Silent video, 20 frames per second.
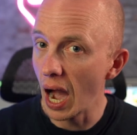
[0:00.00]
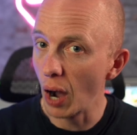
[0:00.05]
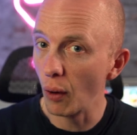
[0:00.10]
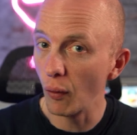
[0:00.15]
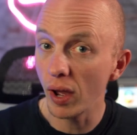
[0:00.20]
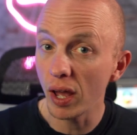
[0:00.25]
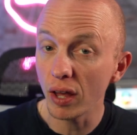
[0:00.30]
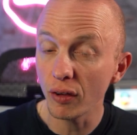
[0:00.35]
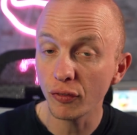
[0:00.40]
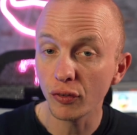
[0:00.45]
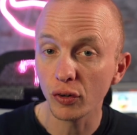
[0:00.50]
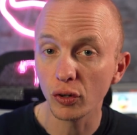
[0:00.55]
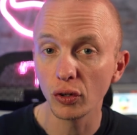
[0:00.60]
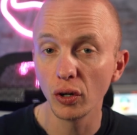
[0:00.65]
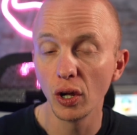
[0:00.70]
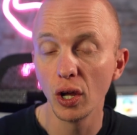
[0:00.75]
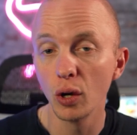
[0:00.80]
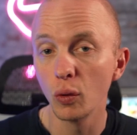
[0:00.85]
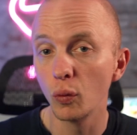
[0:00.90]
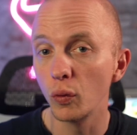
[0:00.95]
However,
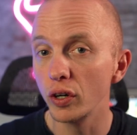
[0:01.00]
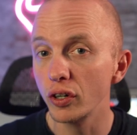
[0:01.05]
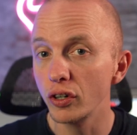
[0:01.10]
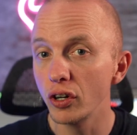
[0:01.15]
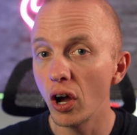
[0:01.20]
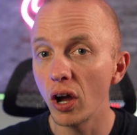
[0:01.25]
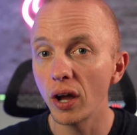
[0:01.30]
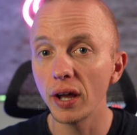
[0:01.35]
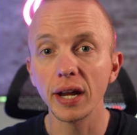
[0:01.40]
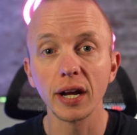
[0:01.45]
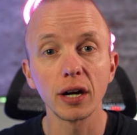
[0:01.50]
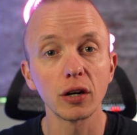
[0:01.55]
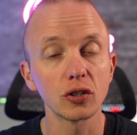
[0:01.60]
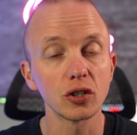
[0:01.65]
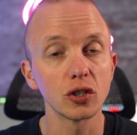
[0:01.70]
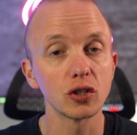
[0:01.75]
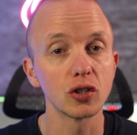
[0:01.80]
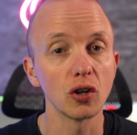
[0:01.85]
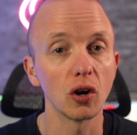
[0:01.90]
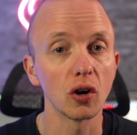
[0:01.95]
we're not here
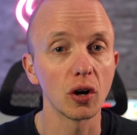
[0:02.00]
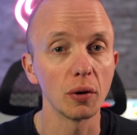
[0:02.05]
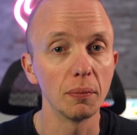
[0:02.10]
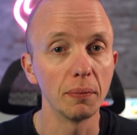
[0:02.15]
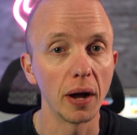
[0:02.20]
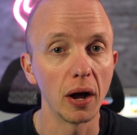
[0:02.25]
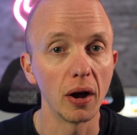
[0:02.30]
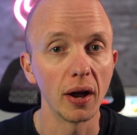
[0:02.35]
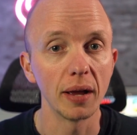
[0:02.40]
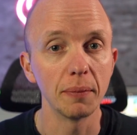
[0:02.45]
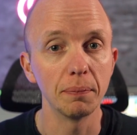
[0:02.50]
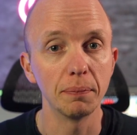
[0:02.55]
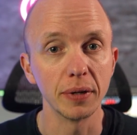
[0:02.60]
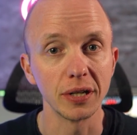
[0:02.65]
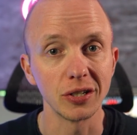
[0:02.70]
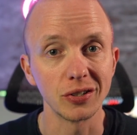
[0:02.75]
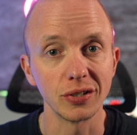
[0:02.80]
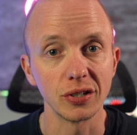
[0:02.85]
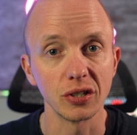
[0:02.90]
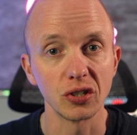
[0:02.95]
to talk about a
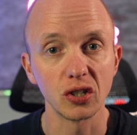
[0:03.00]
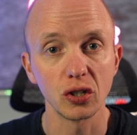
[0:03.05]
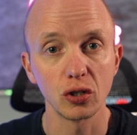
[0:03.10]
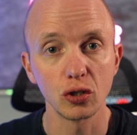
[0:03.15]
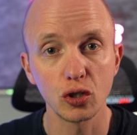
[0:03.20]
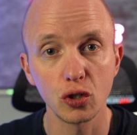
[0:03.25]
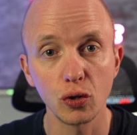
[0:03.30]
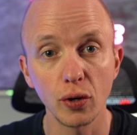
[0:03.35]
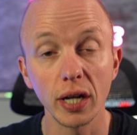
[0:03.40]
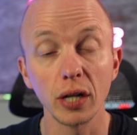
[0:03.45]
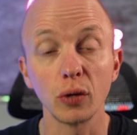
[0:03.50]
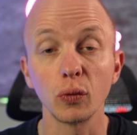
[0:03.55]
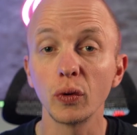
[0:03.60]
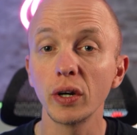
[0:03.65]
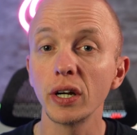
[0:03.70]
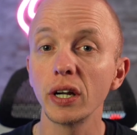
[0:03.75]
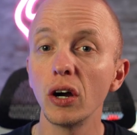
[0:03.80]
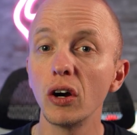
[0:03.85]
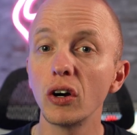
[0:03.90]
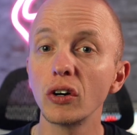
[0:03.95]
business trade.
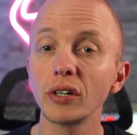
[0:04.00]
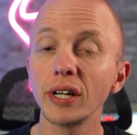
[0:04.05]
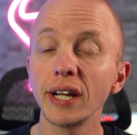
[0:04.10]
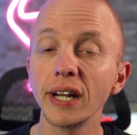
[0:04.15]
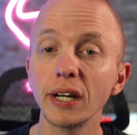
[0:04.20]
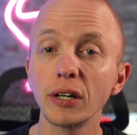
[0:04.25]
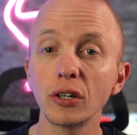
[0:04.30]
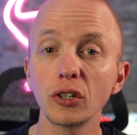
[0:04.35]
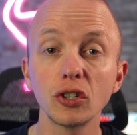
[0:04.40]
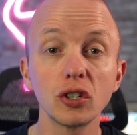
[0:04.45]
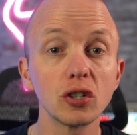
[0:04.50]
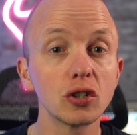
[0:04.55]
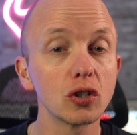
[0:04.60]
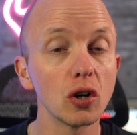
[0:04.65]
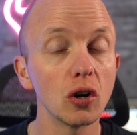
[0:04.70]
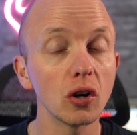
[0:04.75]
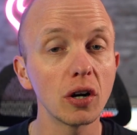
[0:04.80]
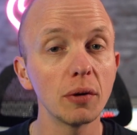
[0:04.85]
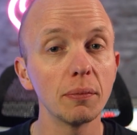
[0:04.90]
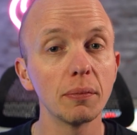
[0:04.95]
We are here to
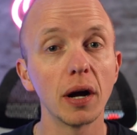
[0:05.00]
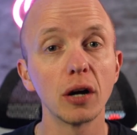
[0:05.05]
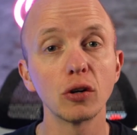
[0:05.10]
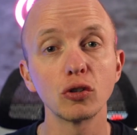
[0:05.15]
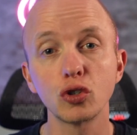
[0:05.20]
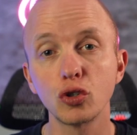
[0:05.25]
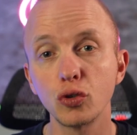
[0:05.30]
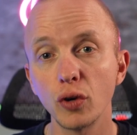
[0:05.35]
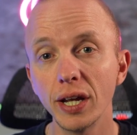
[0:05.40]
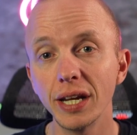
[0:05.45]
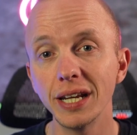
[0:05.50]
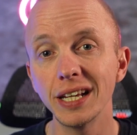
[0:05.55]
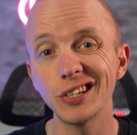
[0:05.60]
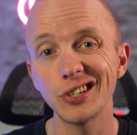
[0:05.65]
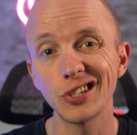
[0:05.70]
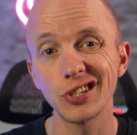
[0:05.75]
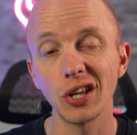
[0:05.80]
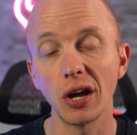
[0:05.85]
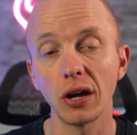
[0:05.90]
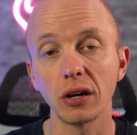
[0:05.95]
talk about trading
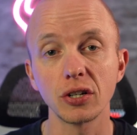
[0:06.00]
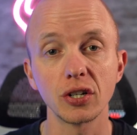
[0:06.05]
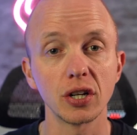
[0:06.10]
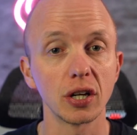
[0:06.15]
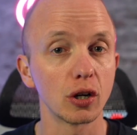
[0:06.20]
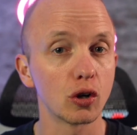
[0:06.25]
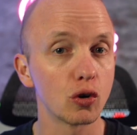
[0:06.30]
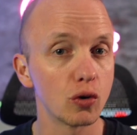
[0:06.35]
stocks and